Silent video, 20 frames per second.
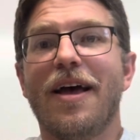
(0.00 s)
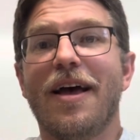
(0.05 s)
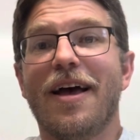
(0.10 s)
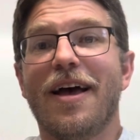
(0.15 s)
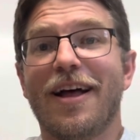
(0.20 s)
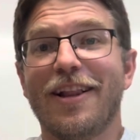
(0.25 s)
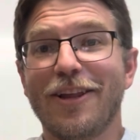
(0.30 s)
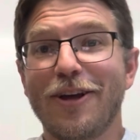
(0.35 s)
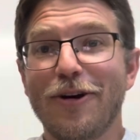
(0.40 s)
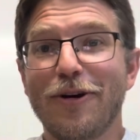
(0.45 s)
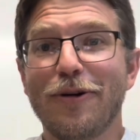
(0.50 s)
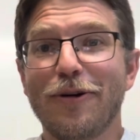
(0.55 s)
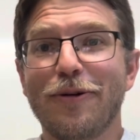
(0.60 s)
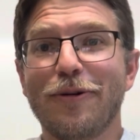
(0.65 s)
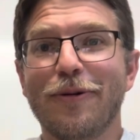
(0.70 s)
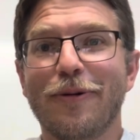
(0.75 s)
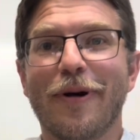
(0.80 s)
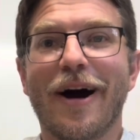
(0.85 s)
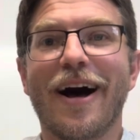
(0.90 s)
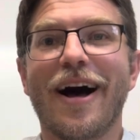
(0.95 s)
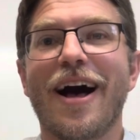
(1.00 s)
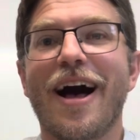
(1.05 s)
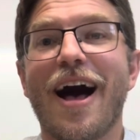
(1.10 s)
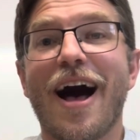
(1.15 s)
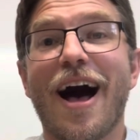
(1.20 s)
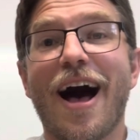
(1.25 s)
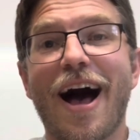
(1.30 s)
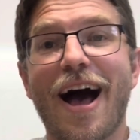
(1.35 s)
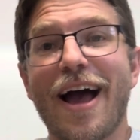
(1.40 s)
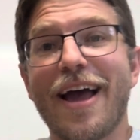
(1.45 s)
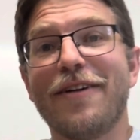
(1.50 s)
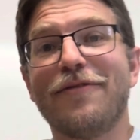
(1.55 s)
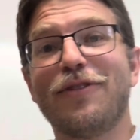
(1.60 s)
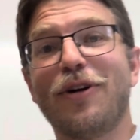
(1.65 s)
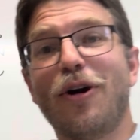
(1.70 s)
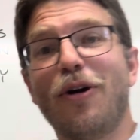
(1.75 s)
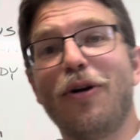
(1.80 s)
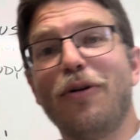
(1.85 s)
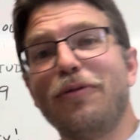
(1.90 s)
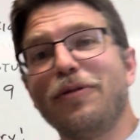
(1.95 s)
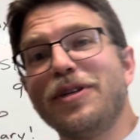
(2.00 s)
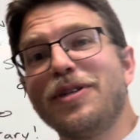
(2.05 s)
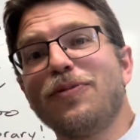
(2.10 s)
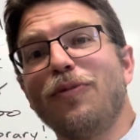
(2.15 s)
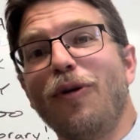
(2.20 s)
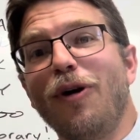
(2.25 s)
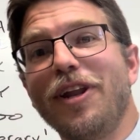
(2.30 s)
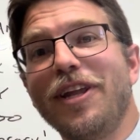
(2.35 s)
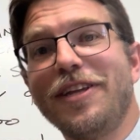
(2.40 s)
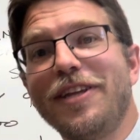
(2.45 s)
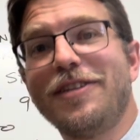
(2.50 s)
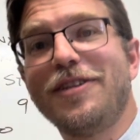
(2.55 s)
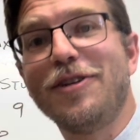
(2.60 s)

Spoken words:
Hello! I have always wanted